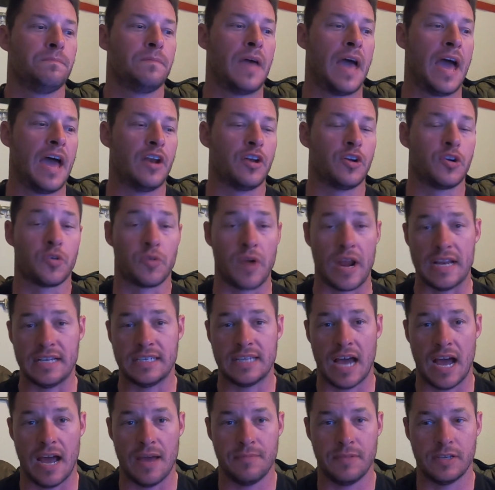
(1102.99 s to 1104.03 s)
had a great
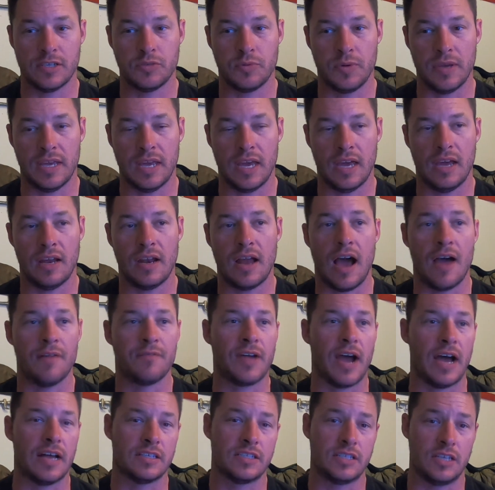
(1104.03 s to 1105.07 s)
time this weekend.
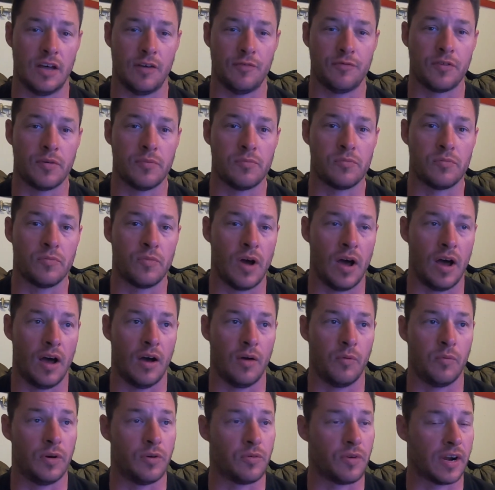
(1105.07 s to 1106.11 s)
I've got stuff from
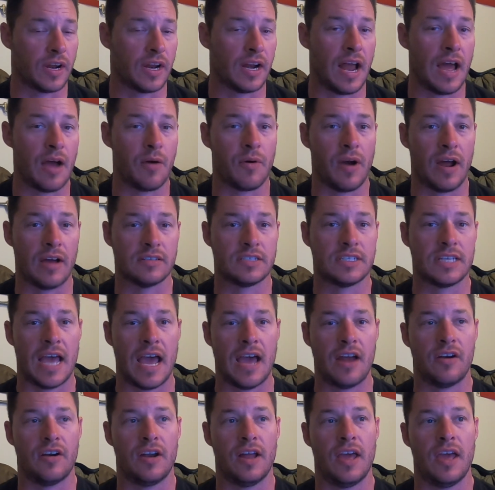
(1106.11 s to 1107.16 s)
when Rick and I were out
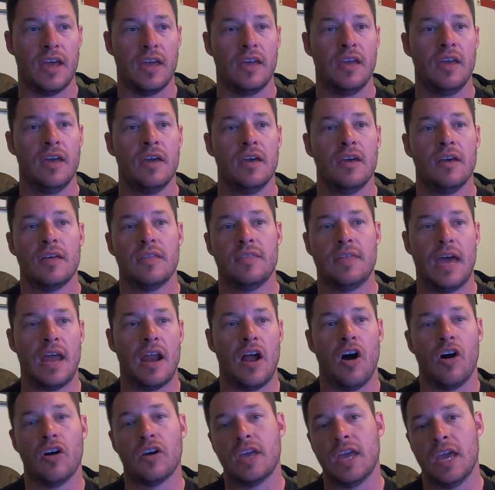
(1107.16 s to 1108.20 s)
Saturday that
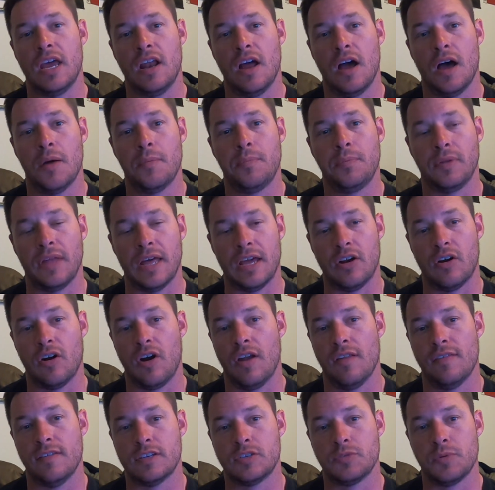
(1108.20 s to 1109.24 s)
I'll get up later
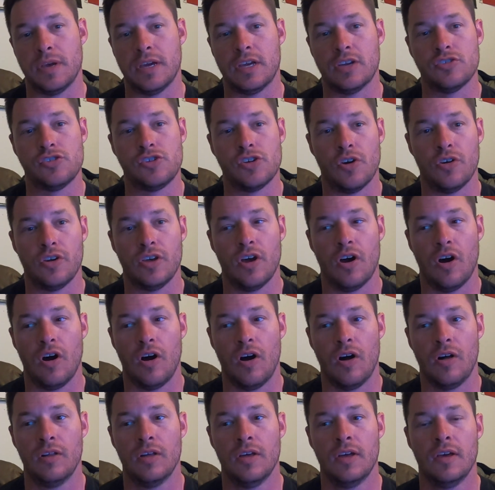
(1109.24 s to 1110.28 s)
on this week and show
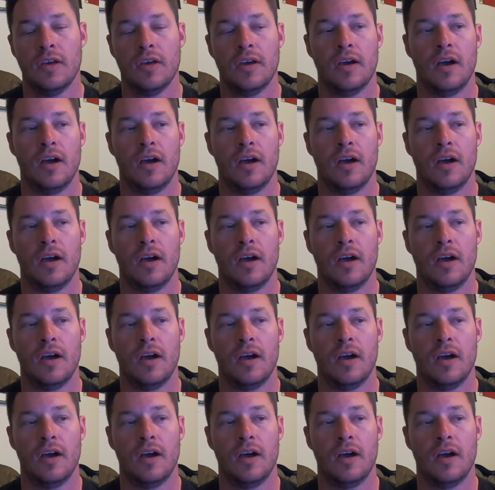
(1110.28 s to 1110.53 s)
y'all.